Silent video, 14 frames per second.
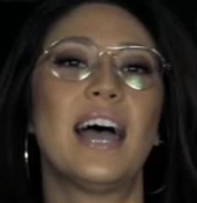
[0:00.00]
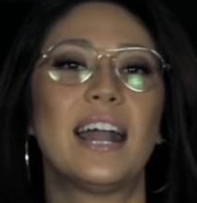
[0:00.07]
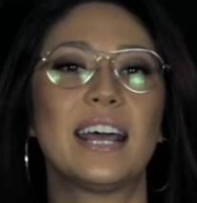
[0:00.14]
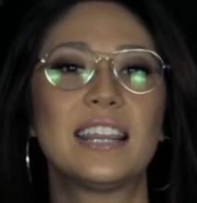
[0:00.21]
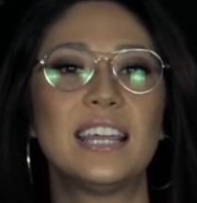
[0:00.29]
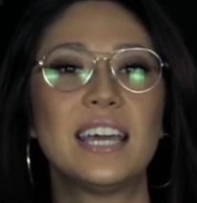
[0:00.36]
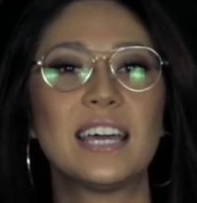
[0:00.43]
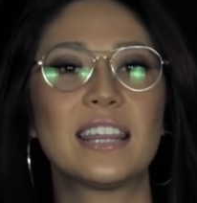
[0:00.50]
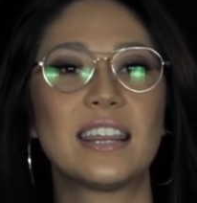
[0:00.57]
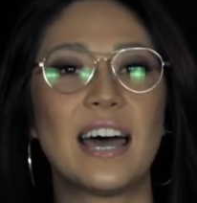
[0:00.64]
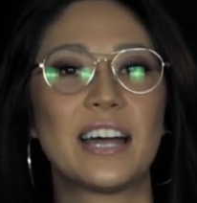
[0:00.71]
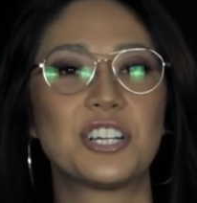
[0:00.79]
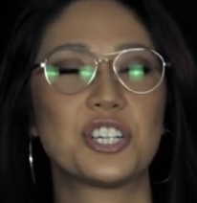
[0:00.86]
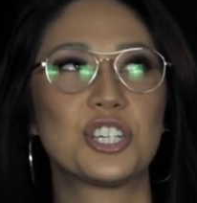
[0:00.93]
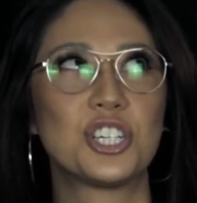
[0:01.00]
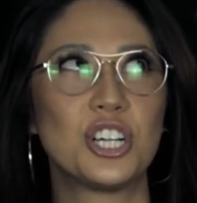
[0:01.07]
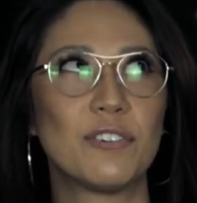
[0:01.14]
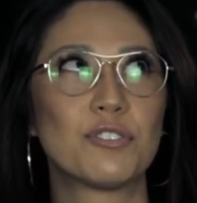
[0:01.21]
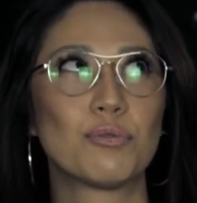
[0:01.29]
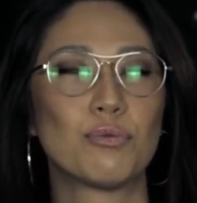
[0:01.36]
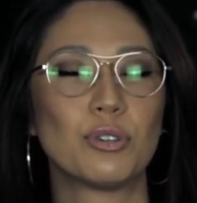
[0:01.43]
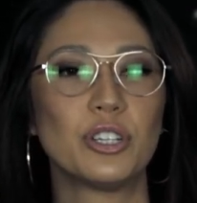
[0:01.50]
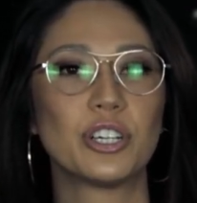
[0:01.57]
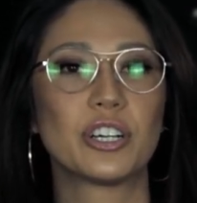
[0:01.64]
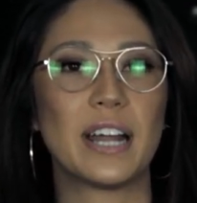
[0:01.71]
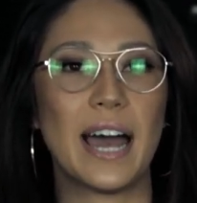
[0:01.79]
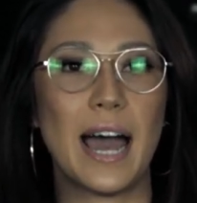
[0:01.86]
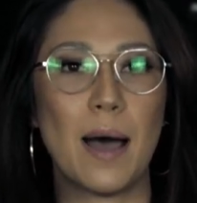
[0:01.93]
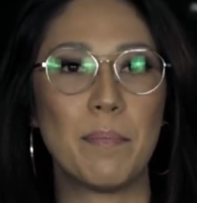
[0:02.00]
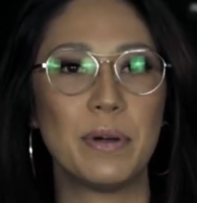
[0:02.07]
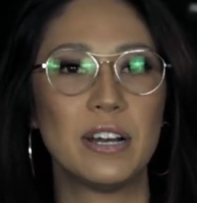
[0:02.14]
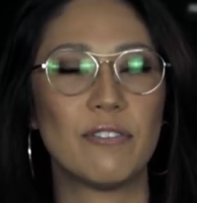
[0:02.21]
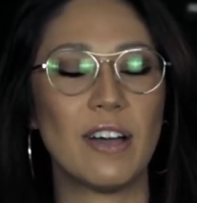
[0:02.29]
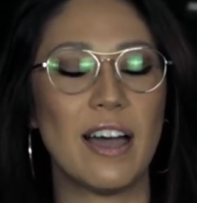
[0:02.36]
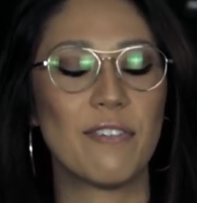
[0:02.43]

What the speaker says: And I think that shift really could happen if